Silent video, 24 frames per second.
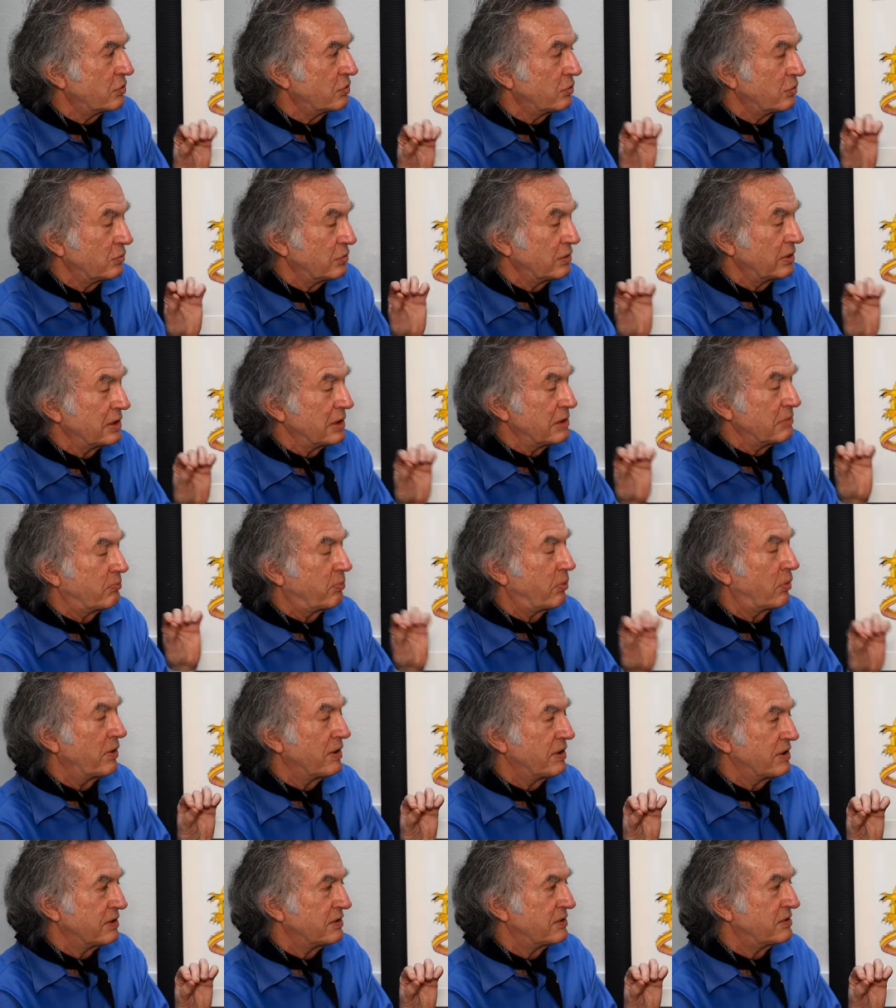who are really
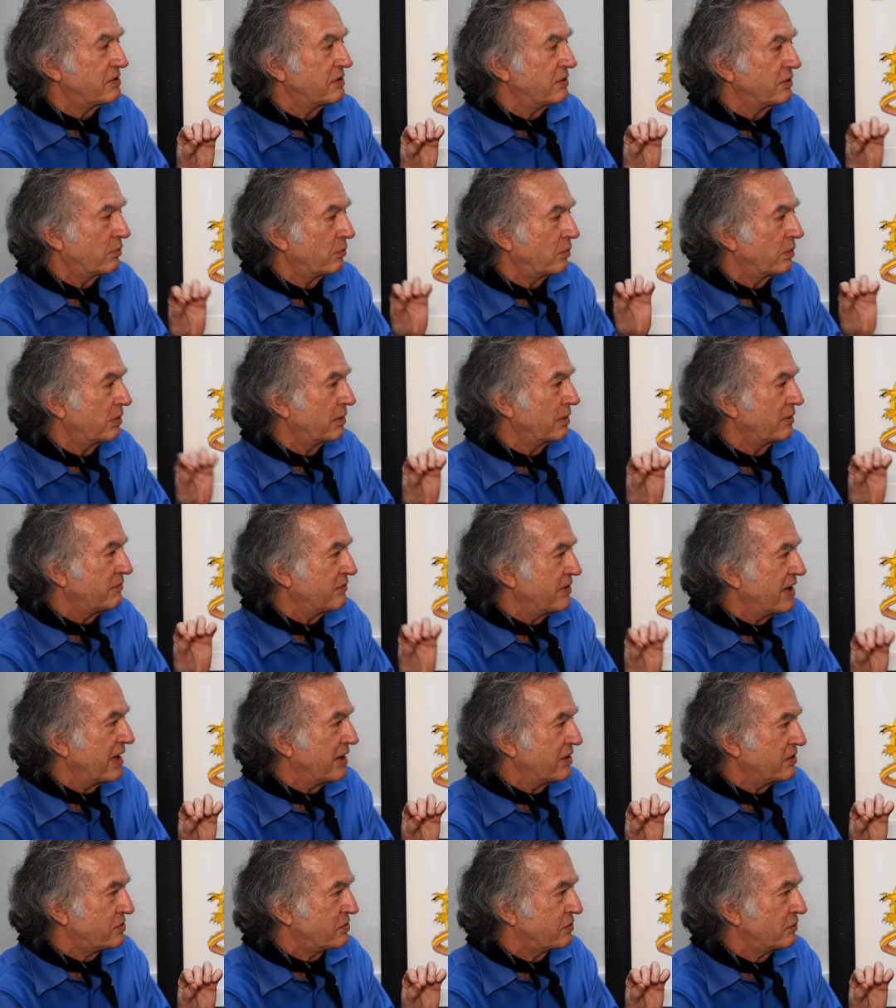important to the world of
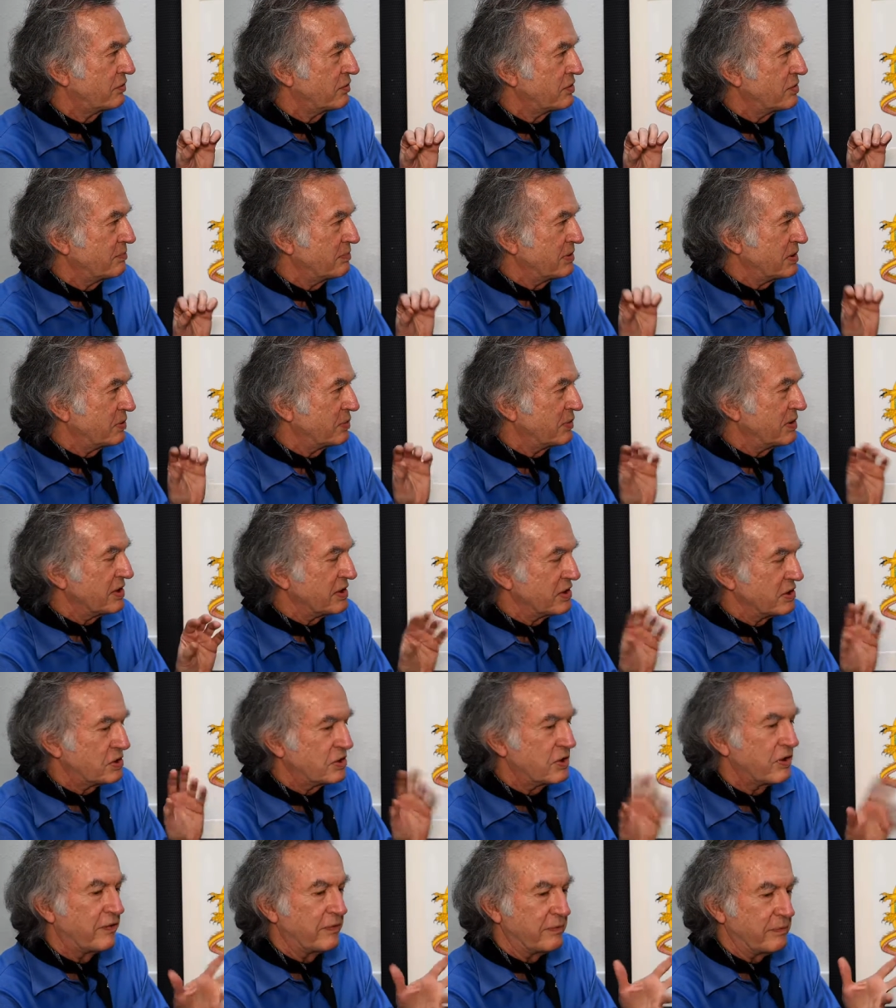dinosaurs. Between
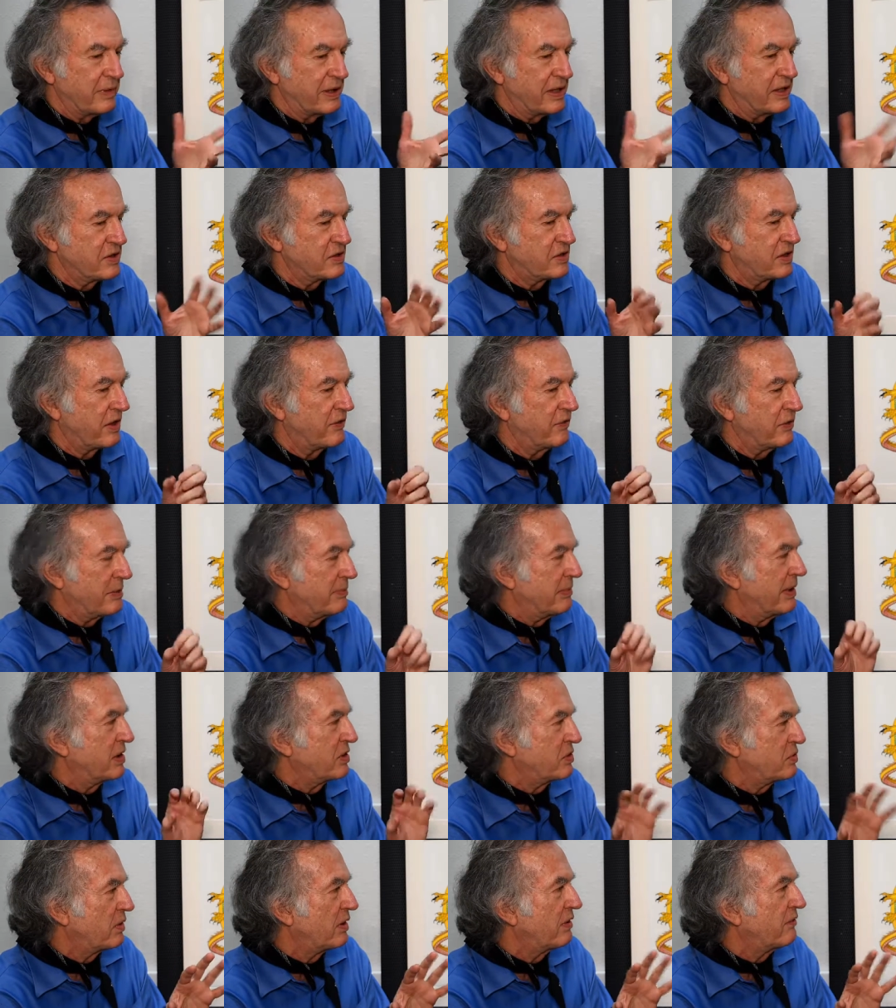the two of them, they discovered
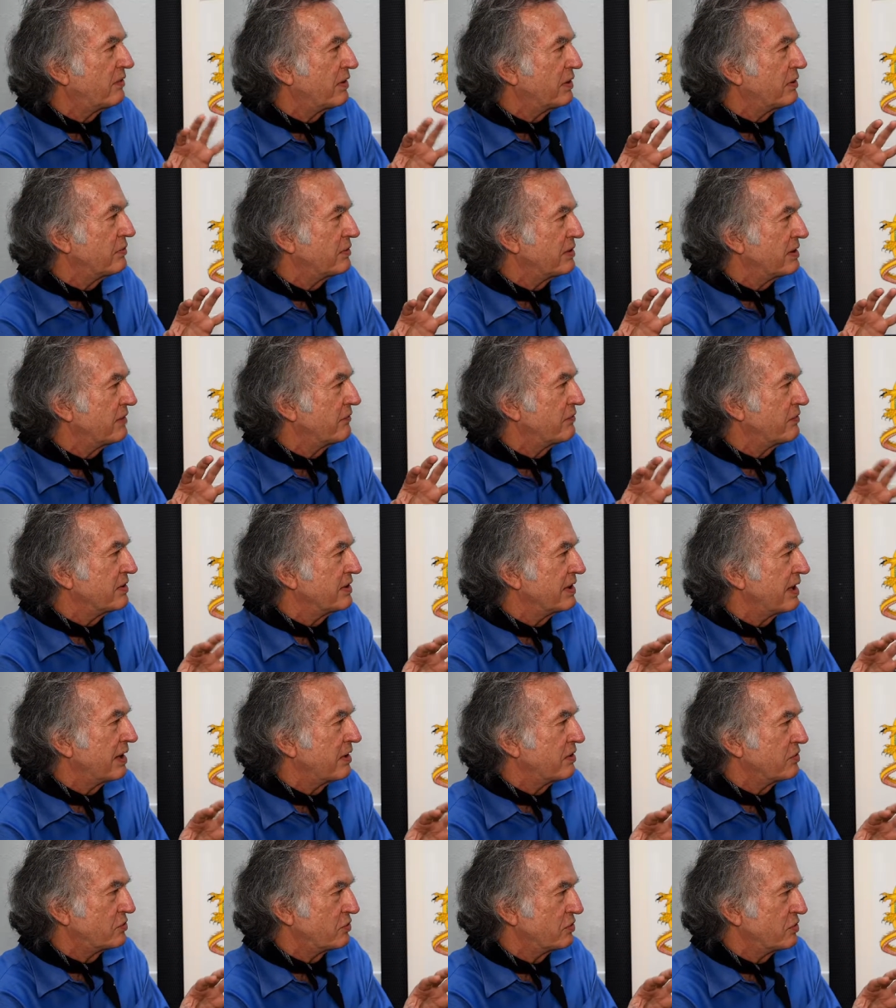about 1,200 different
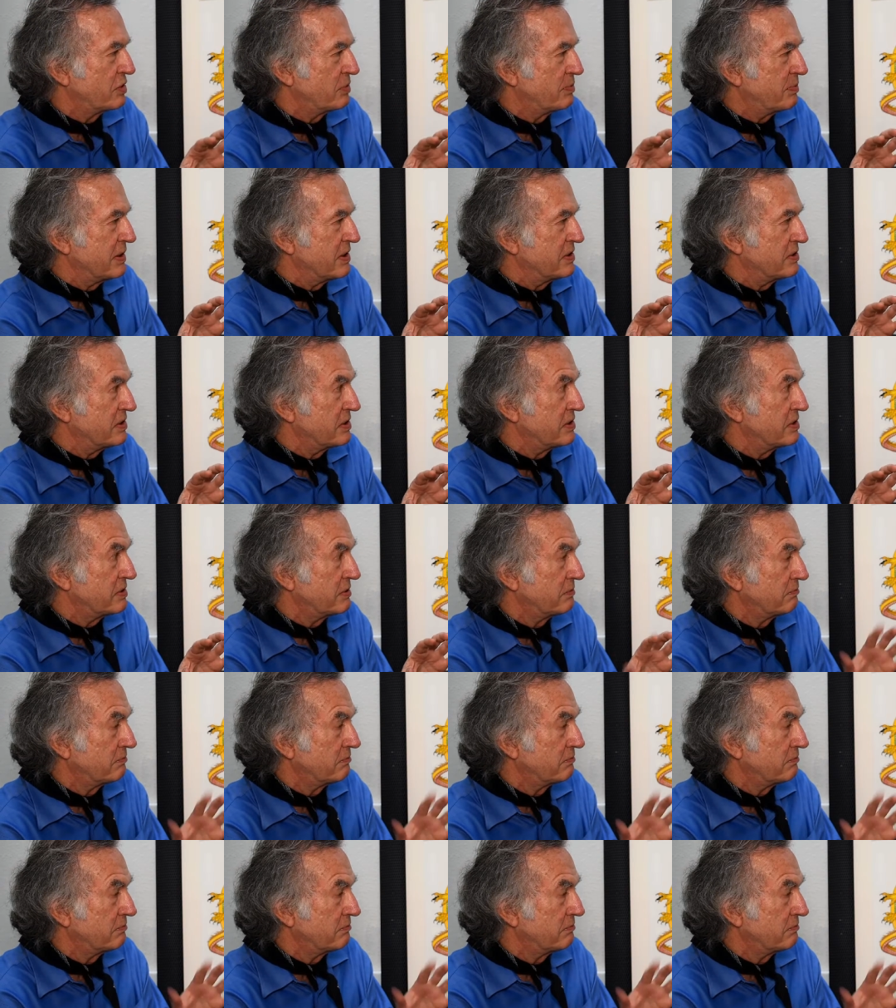dinosaur species.